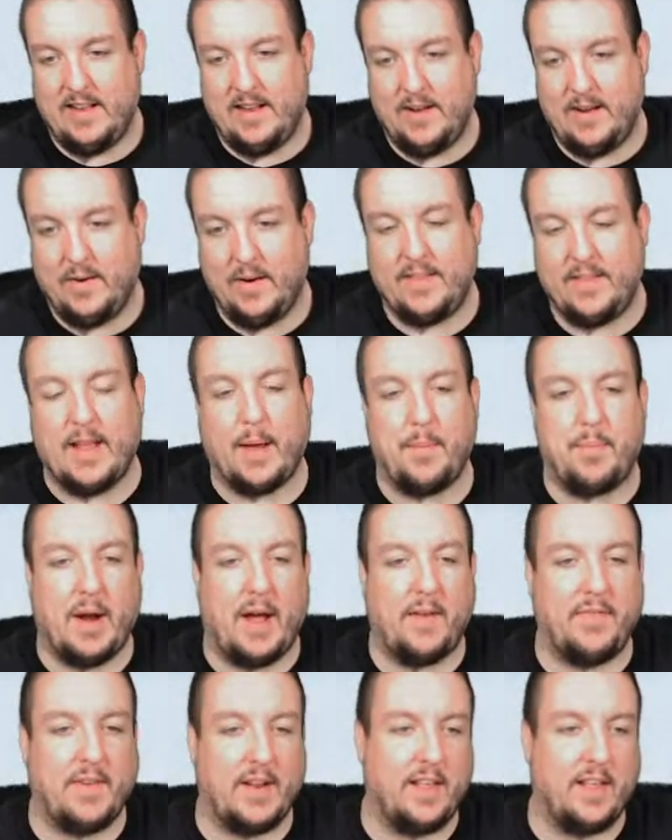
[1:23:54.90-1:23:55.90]
What's up,
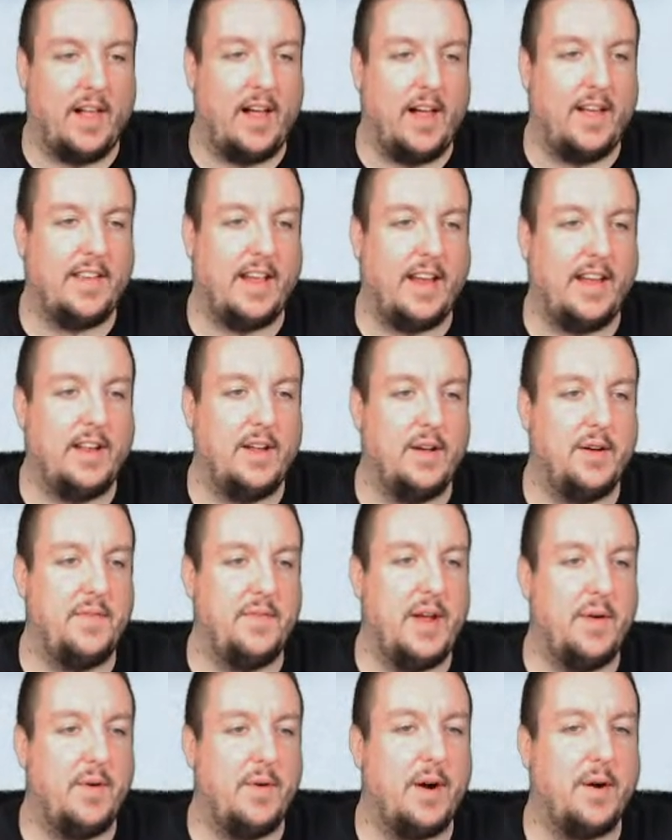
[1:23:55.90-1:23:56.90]
Prophet of Claws? How you doing,
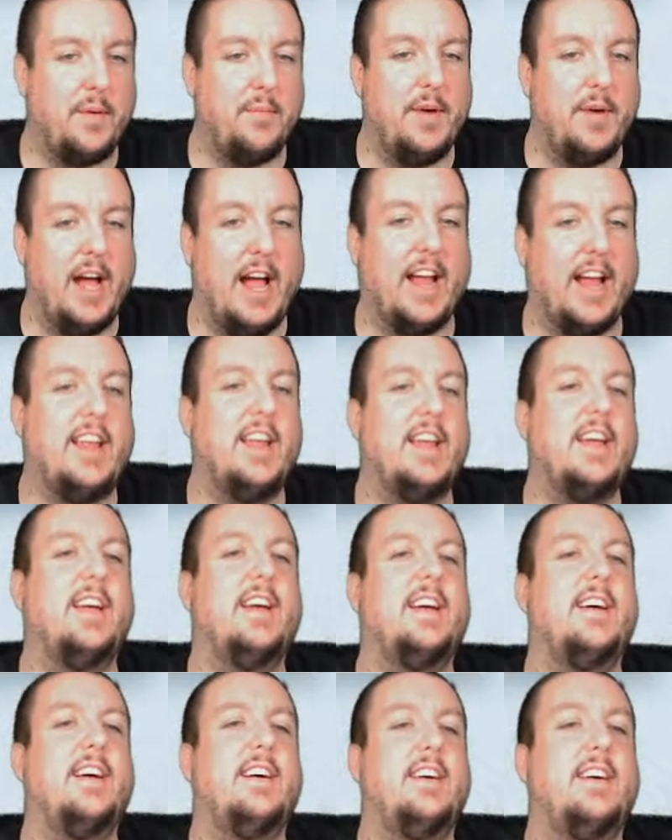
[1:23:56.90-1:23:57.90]
man? Welcome back.
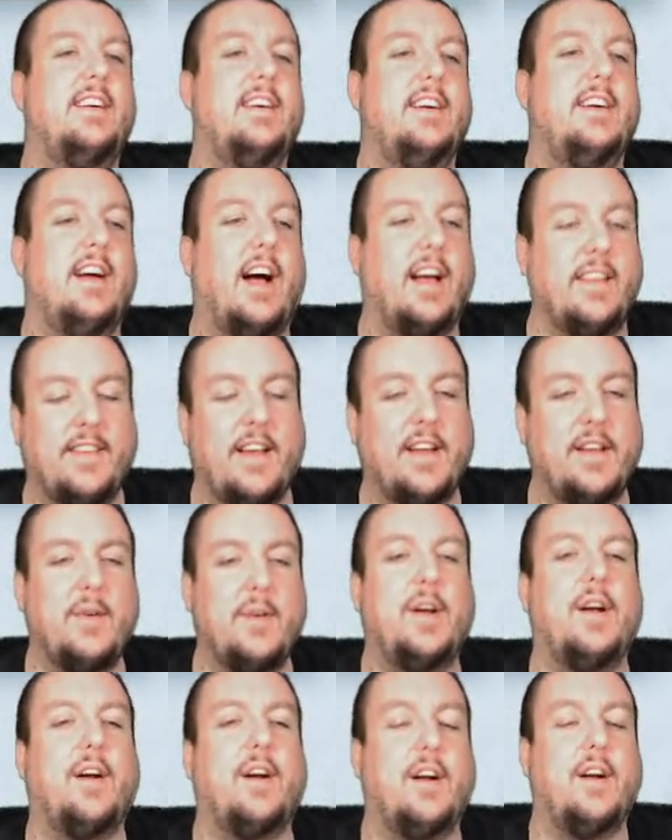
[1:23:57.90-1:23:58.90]
I saw you
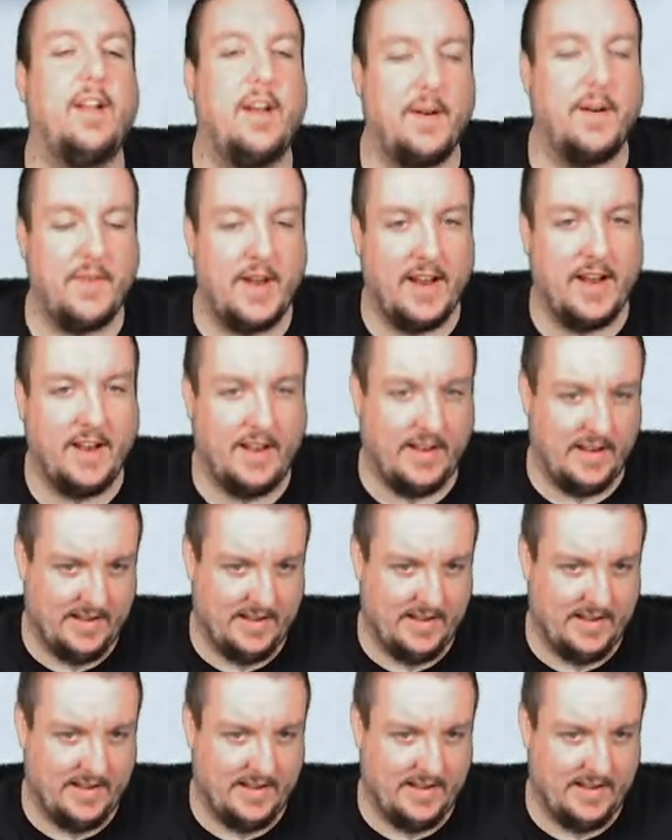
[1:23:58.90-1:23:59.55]
here earlier, man.